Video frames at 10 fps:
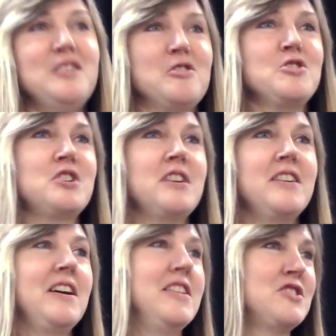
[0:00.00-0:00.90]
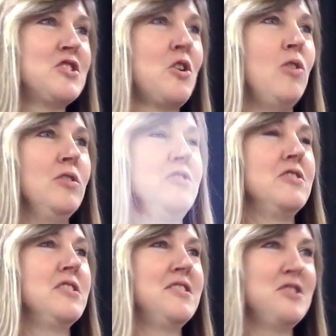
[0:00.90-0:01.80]
years in Scotland.
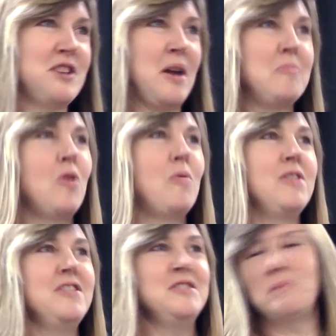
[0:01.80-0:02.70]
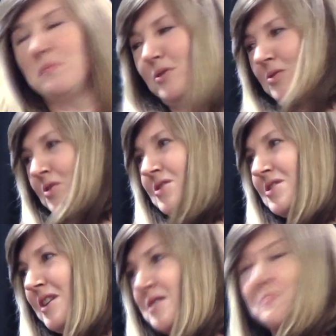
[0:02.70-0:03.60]
You see, I'm not one of these people who are
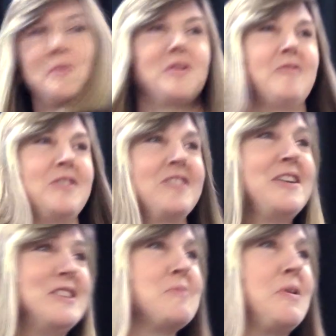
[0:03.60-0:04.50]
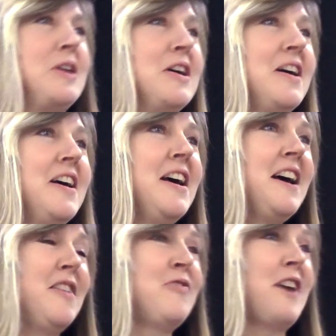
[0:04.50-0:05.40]
concerned about giving their age away.
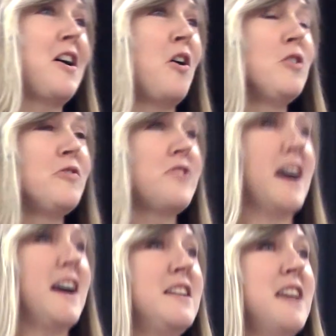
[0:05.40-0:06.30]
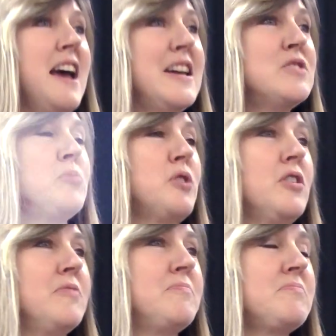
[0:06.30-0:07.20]
In fact, all of that in
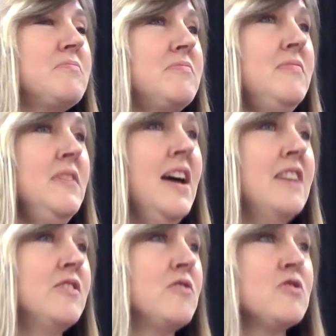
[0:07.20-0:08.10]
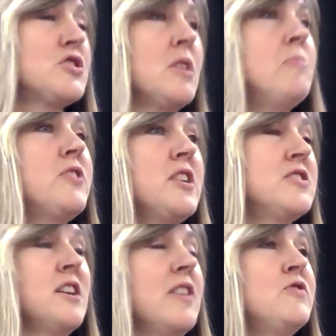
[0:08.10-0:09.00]
Edinburgh. There's some
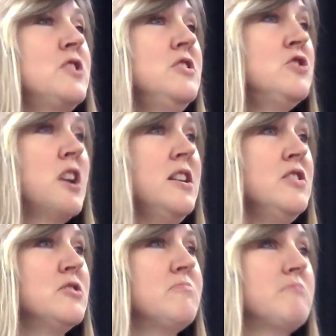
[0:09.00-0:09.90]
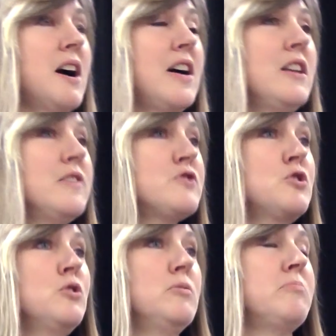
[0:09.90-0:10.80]
things that I've seen change. I left
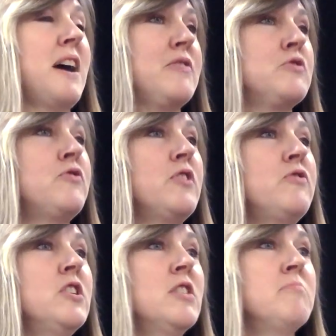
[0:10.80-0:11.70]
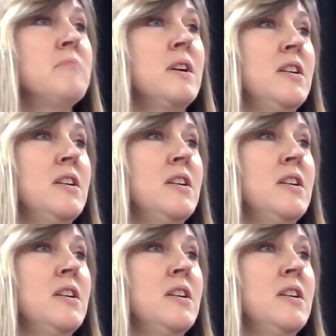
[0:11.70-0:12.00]
school after 5th year,